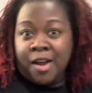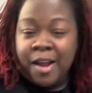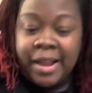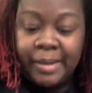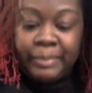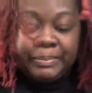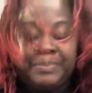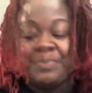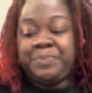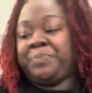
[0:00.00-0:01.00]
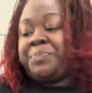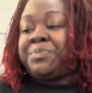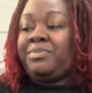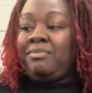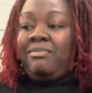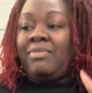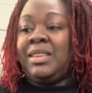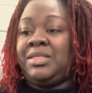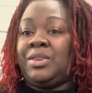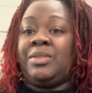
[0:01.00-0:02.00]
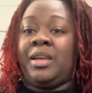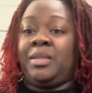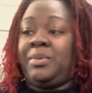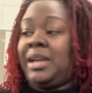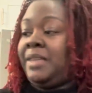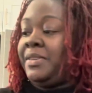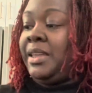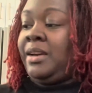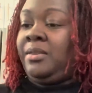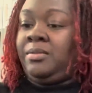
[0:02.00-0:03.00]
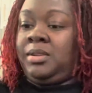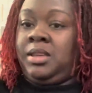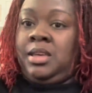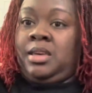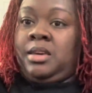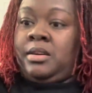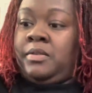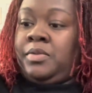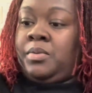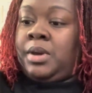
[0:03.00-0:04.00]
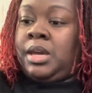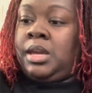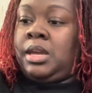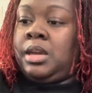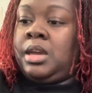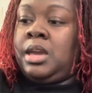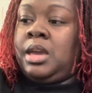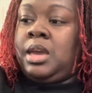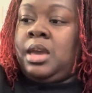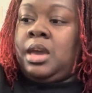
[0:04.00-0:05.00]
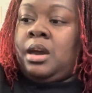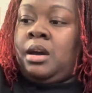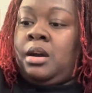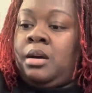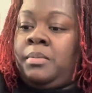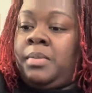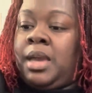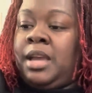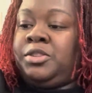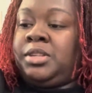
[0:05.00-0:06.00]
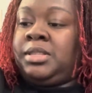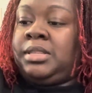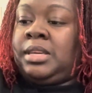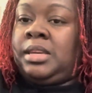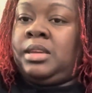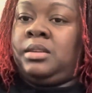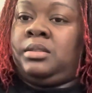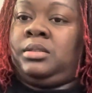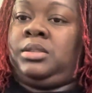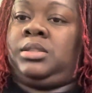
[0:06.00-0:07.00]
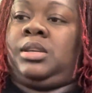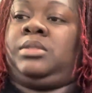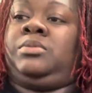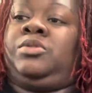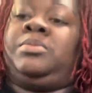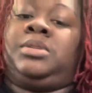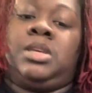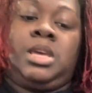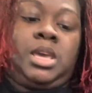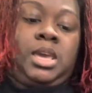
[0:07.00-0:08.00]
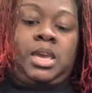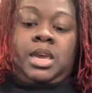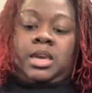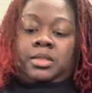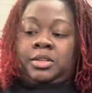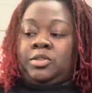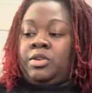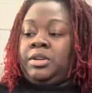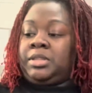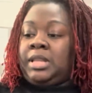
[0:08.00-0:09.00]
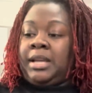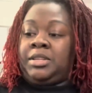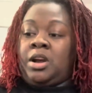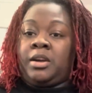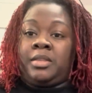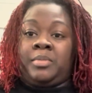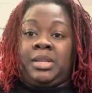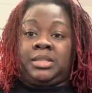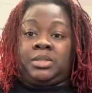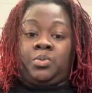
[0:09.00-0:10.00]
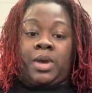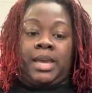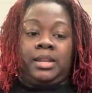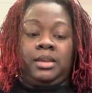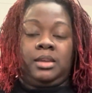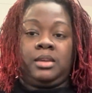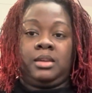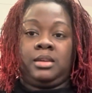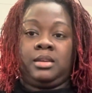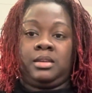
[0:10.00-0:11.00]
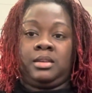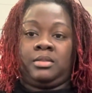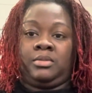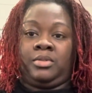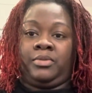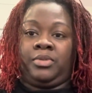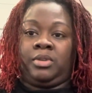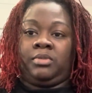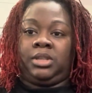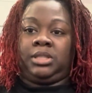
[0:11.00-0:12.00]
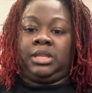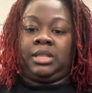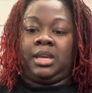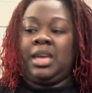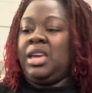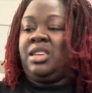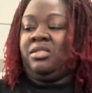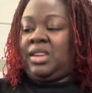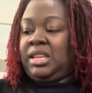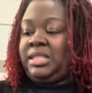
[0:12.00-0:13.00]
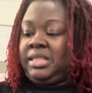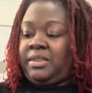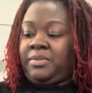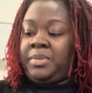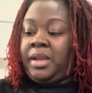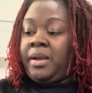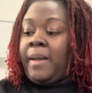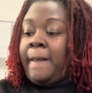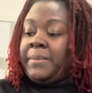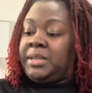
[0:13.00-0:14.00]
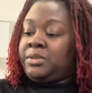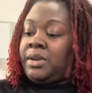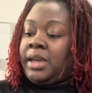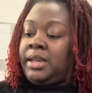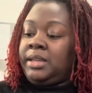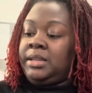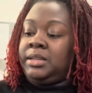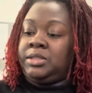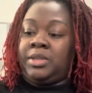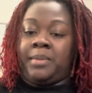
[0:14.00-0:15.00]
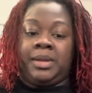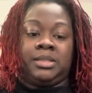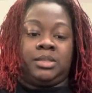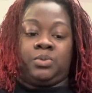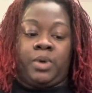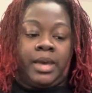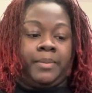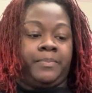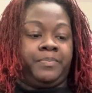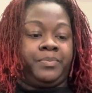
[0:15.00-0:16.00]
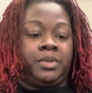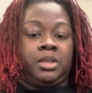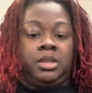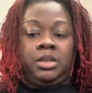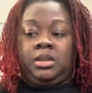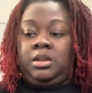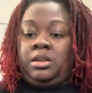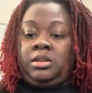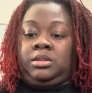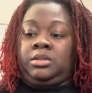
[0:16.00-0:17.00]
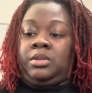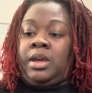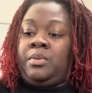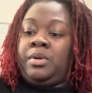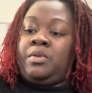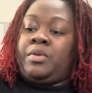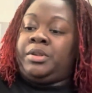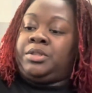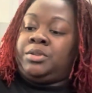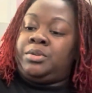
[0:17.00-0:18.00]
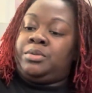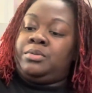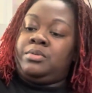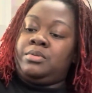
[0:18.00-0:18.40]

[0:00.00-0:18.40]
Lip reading: All right. So now that we got out of the way, as you can see, let me just get some drips. The soil is a lot darker. That means it's wet. I don't know if you can really see that. You can't see that from there, but that's okay. So that means it's wet. So now we're going to,